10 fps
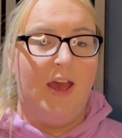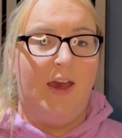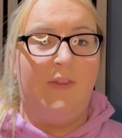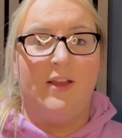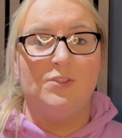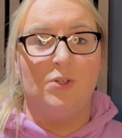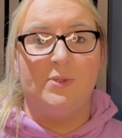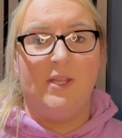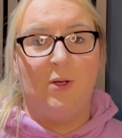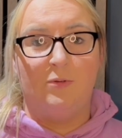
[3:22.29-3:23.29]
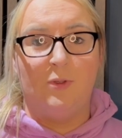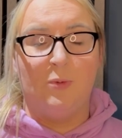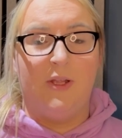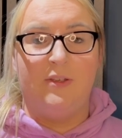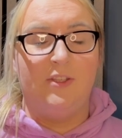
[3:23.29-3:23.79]
and that's always helpful
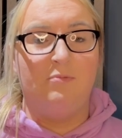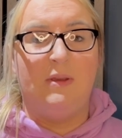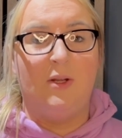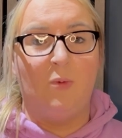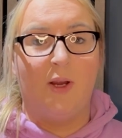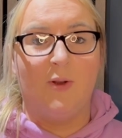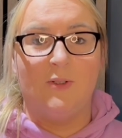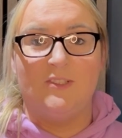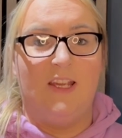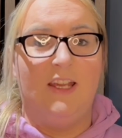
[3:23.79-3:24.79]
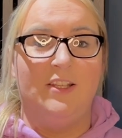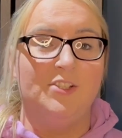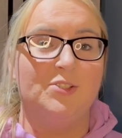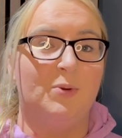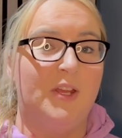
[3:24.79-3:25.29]
when you've been at work all day and you
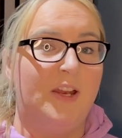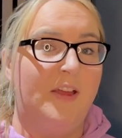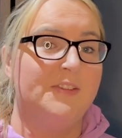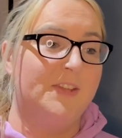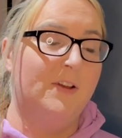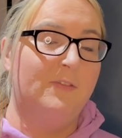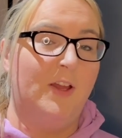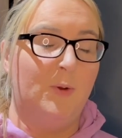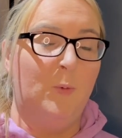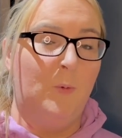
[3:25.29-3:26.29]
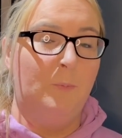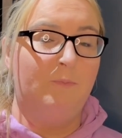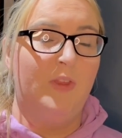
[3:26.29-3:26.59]
just want to get stuff and go home.